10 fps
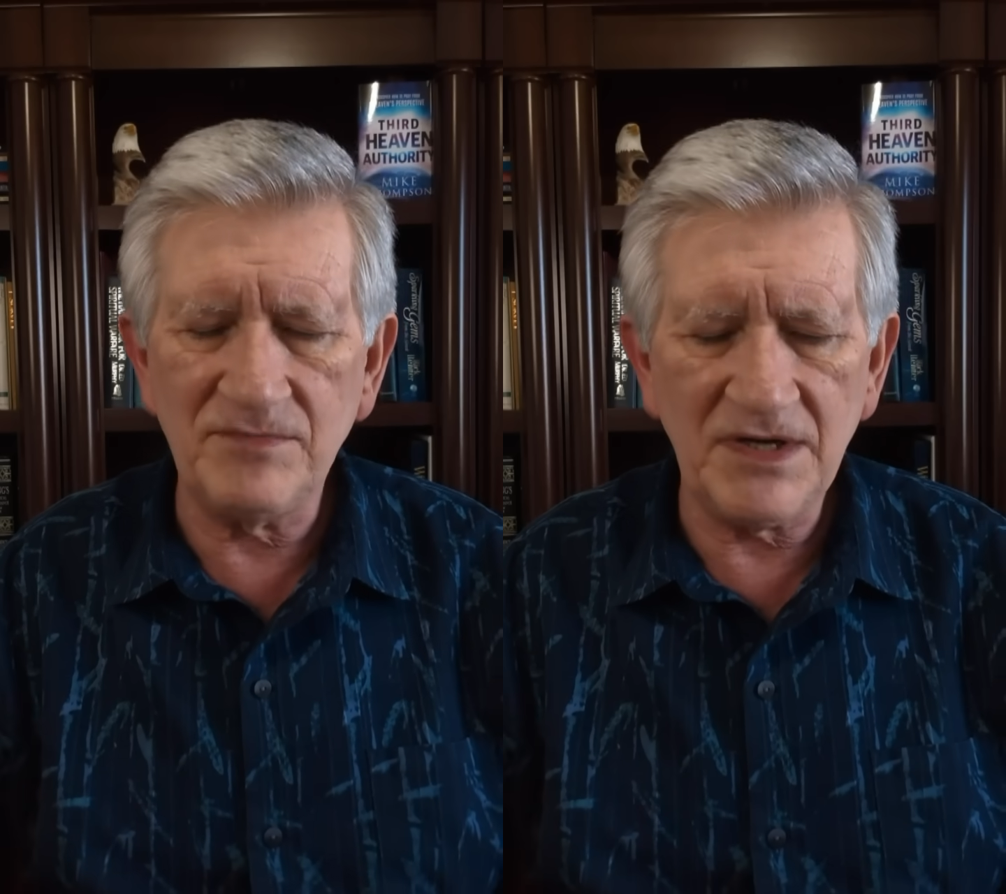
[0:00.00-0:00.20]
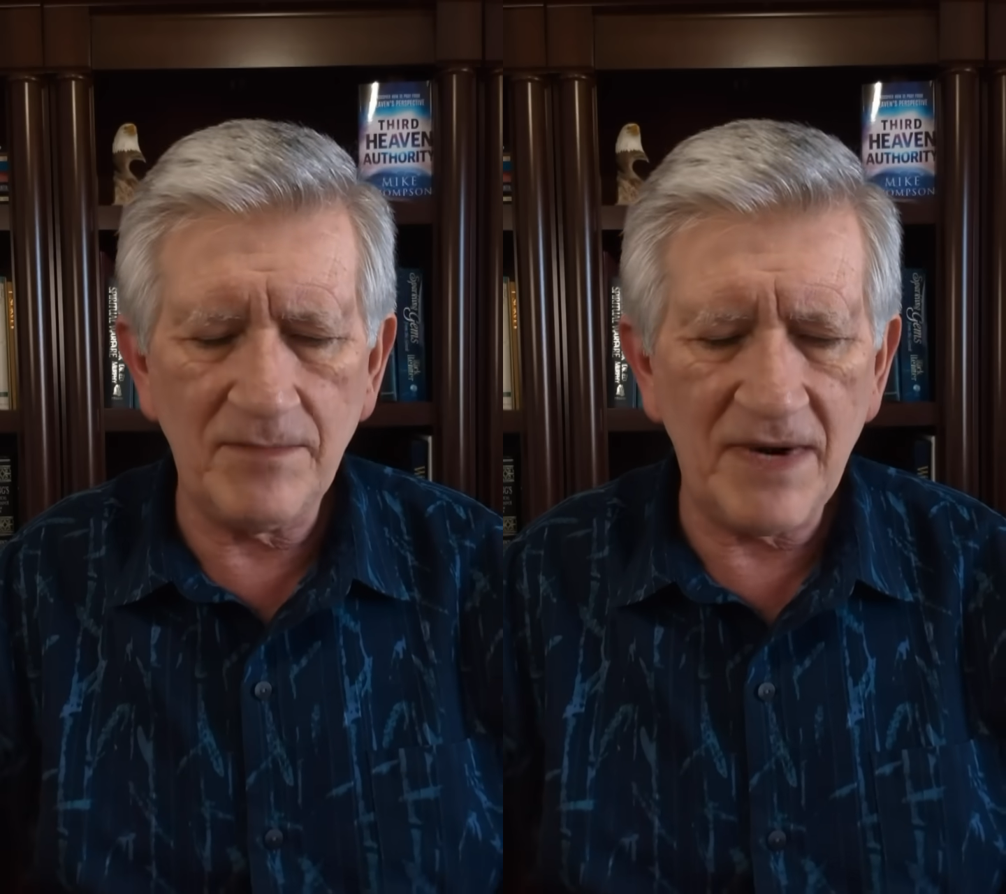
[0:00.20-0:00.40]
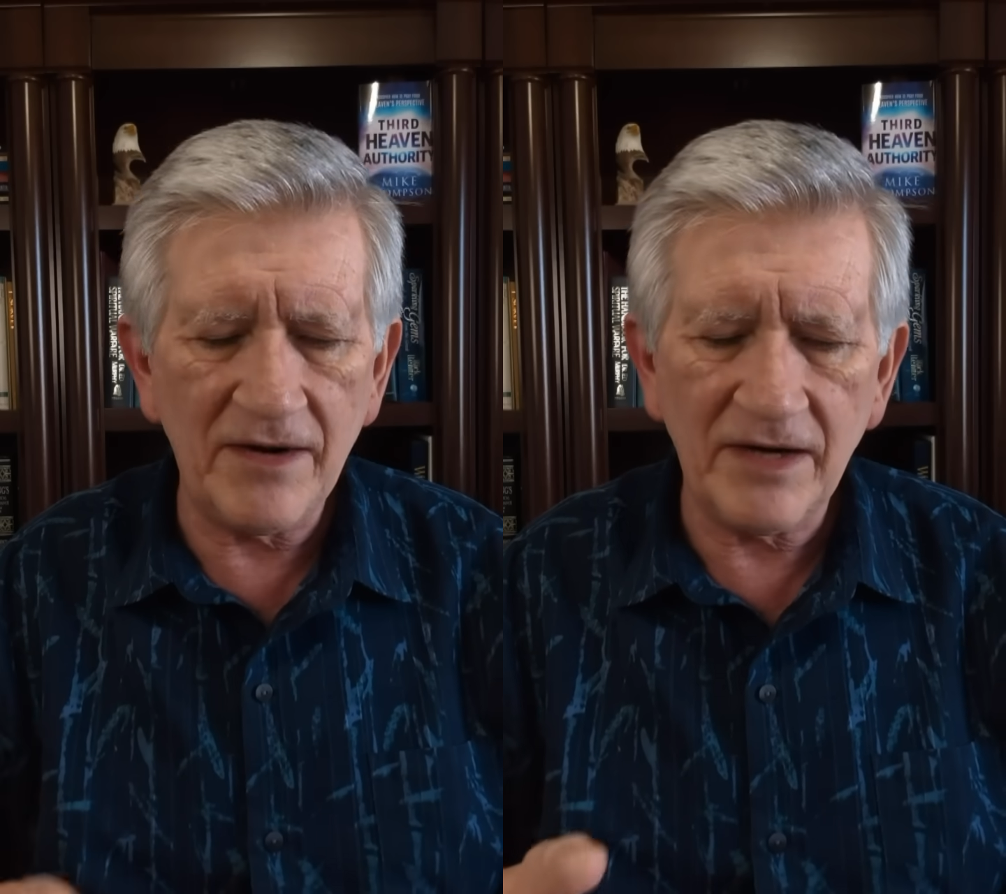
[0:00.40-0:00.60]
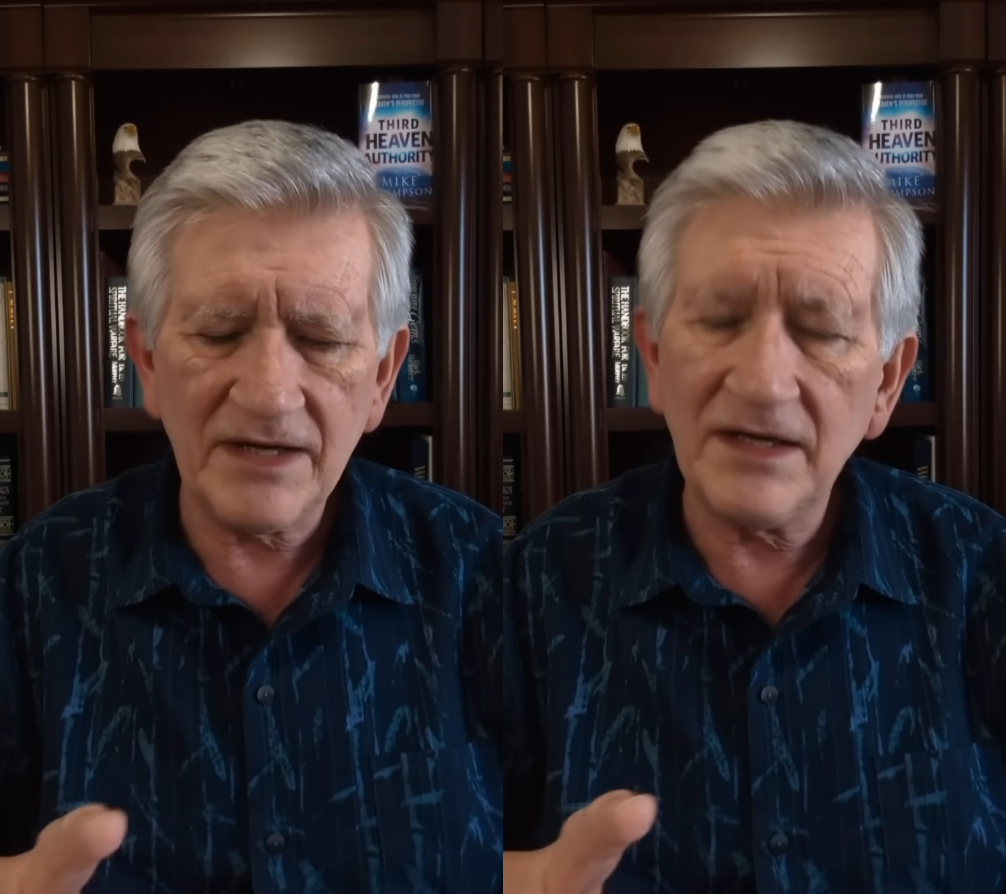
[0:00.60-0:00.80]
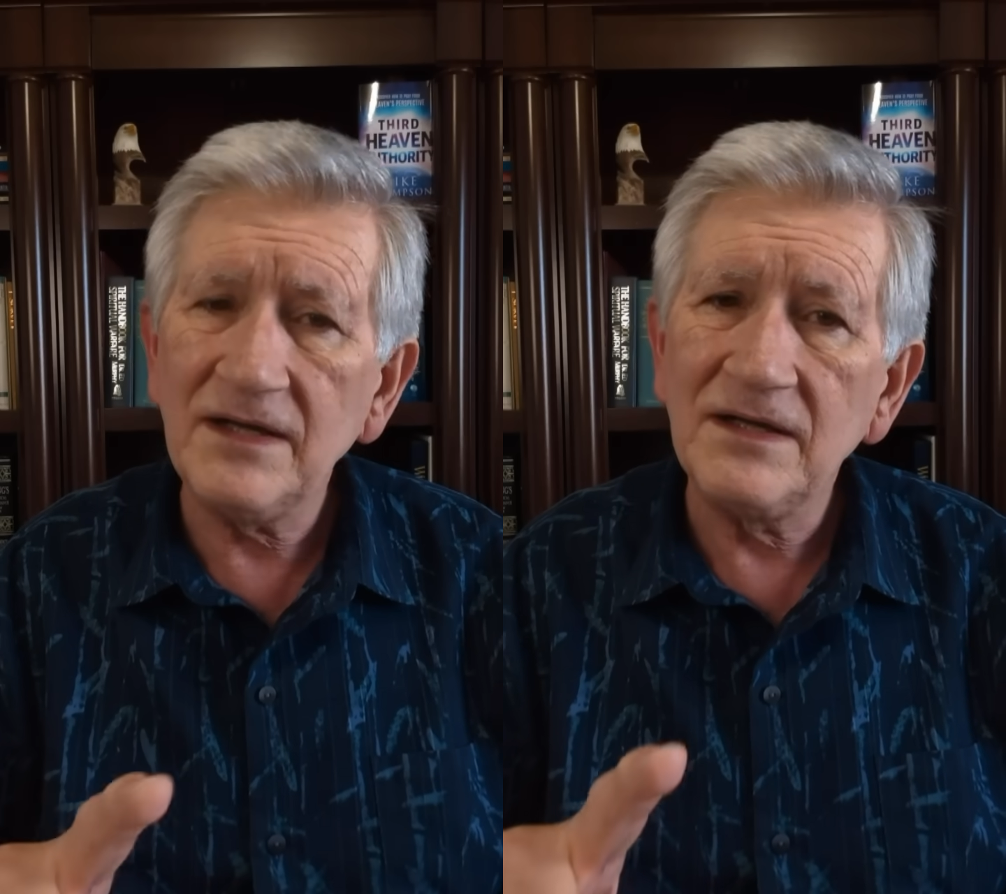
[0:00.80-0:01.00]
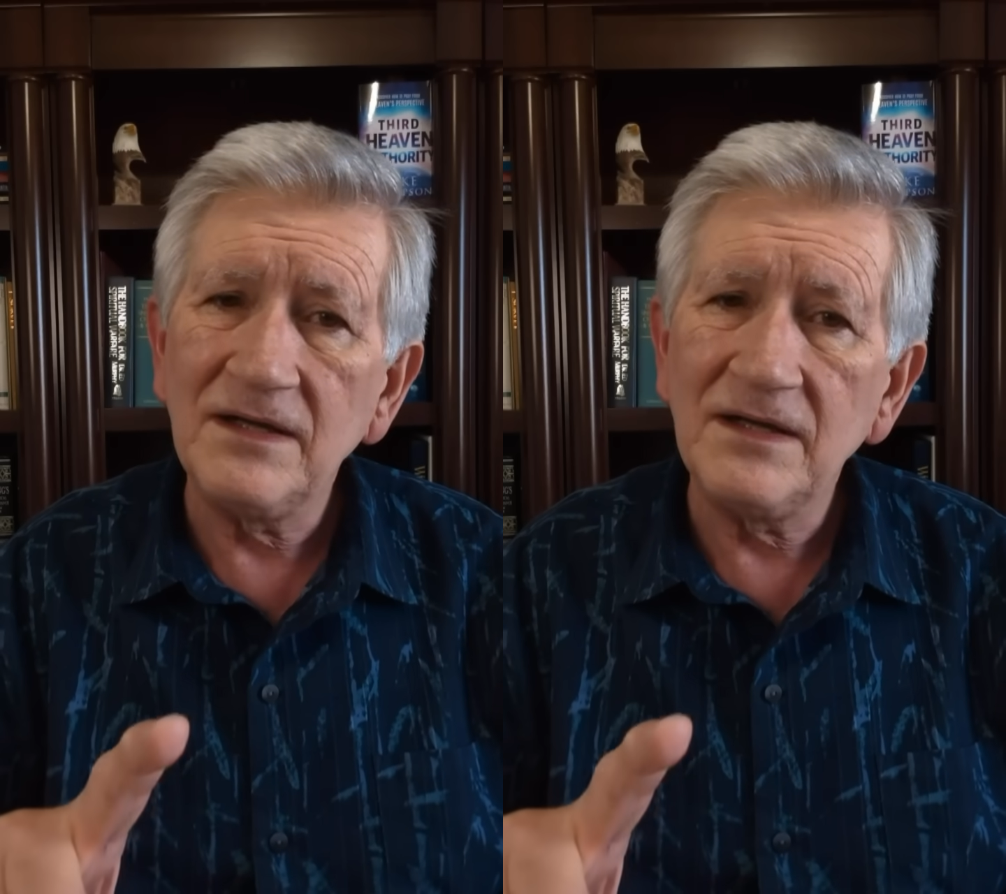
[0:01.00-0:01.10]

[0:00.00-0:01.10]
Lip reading: in America,